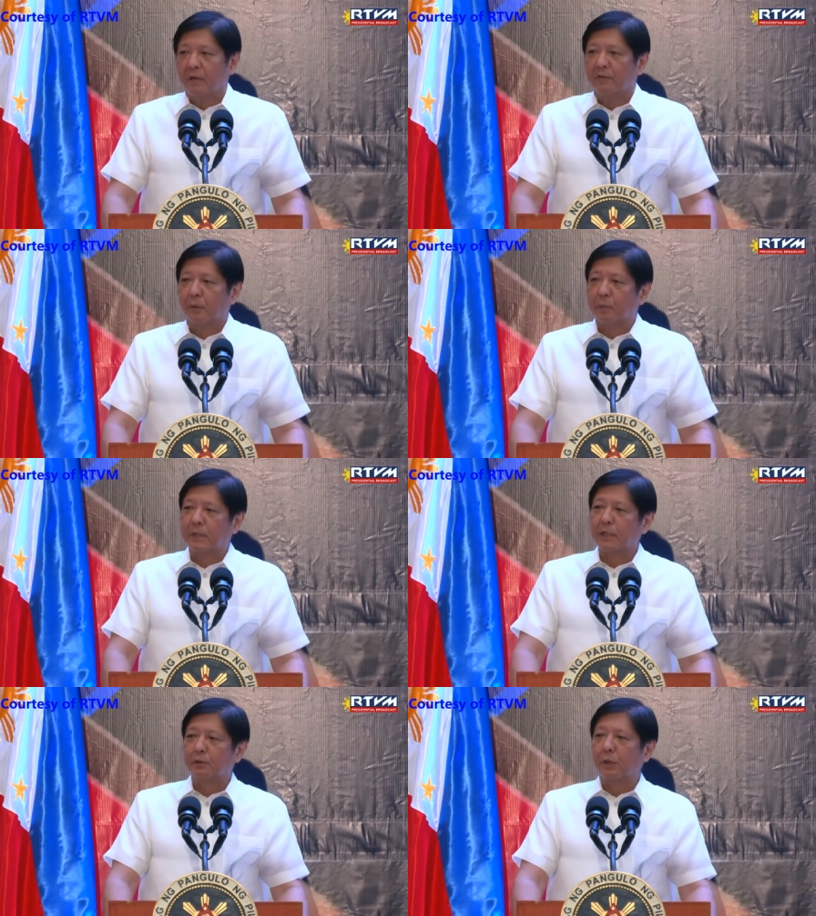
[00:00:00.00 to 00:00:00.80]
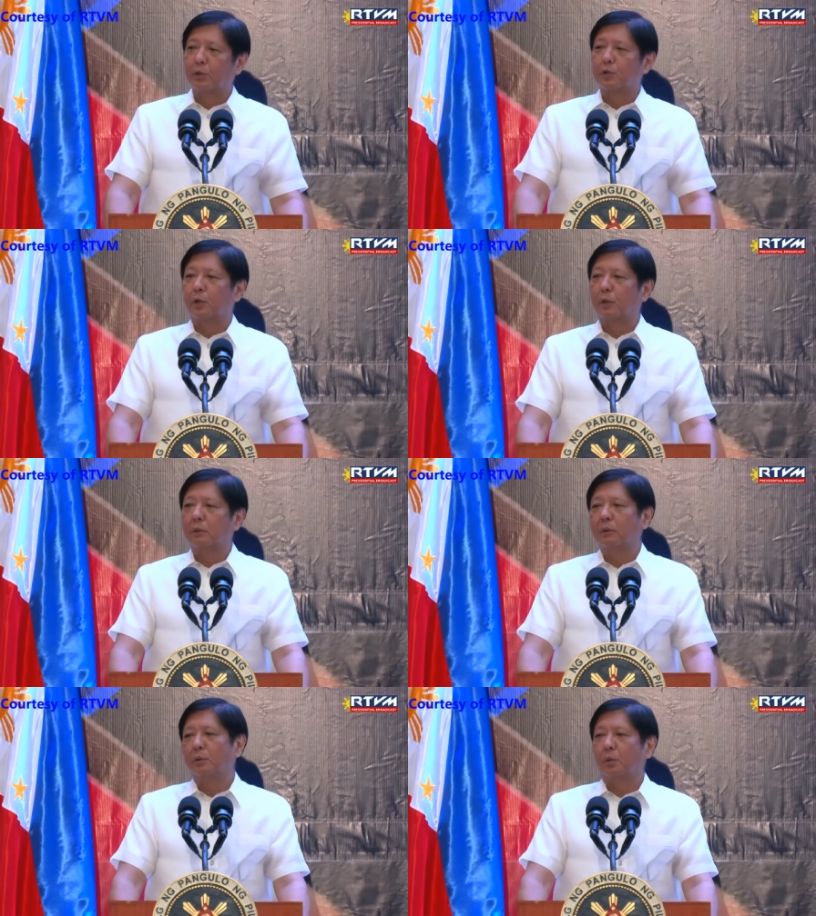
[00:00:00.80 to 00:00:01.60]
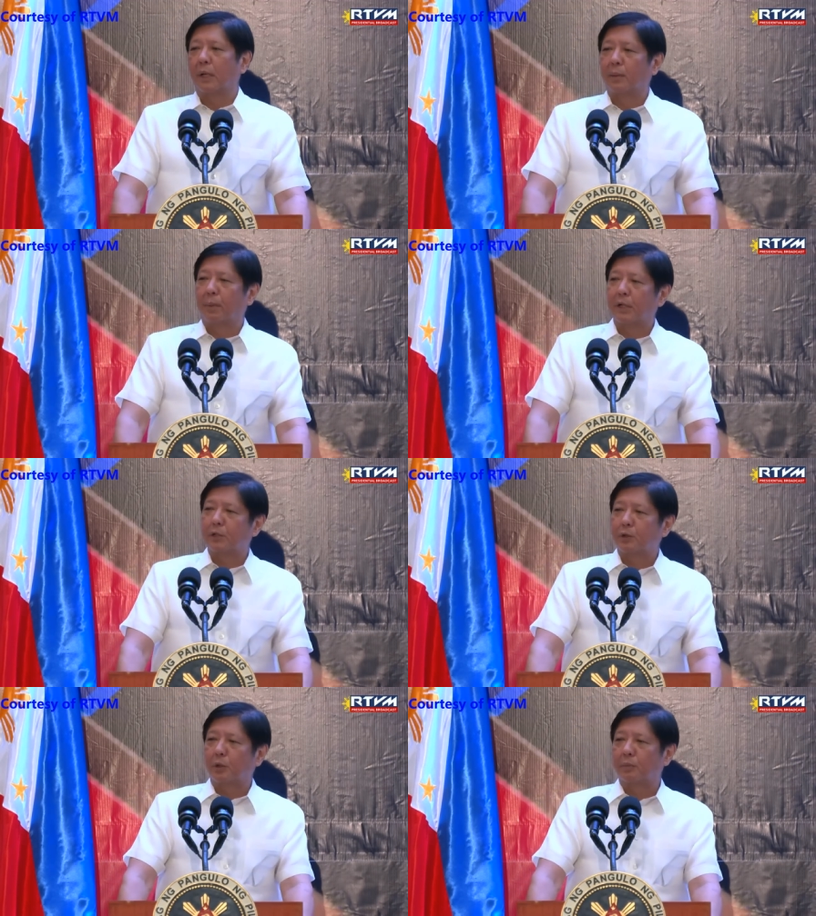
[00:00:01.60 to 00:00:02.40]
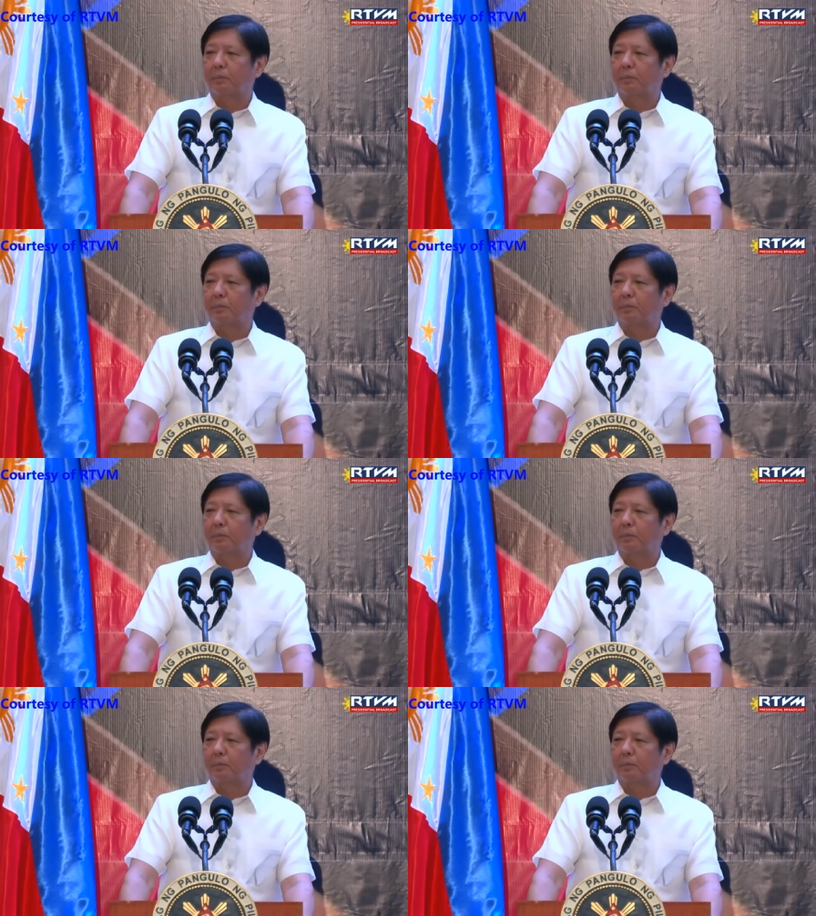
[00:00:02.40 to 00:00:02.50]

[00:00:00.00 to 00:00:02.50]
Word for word: From Central Luzon to Calabarzon,